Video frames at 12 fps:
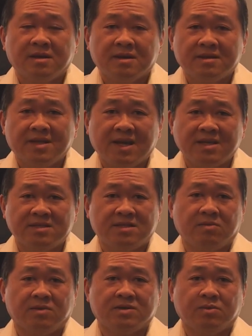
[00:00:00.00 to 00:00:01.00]

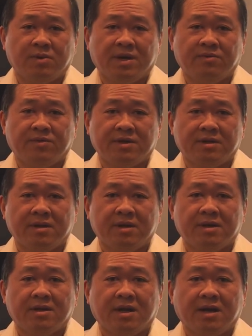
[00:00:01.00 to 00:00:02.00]
Nancy was wealthy.
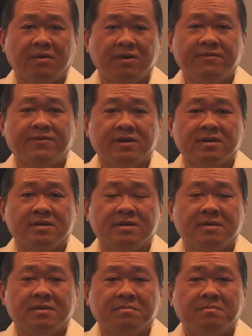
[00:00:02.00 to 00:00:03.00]
However,
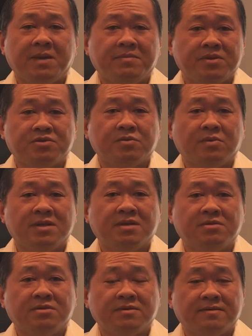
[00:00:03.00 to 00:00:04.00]
maybe she
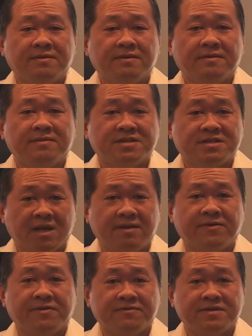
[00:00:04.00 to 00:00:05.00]
wanted to
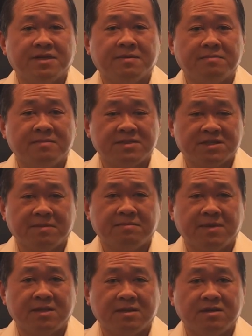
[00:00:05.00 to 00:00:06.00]
save some
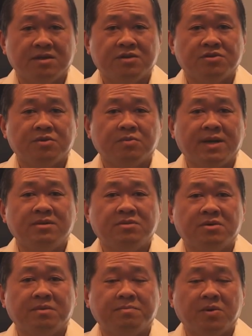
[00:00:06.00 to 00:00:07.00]
money. She went
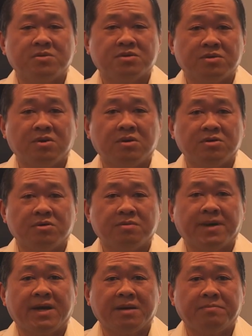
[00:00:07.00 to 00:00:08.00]
to the bookstore to
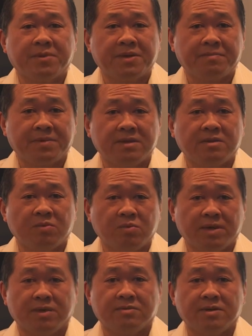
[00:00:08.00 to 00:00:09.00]
buy a pre-printed
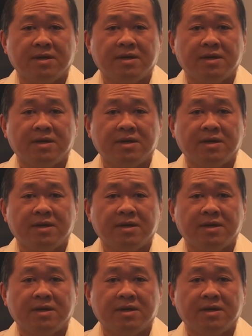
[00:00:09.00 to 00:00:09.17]
will.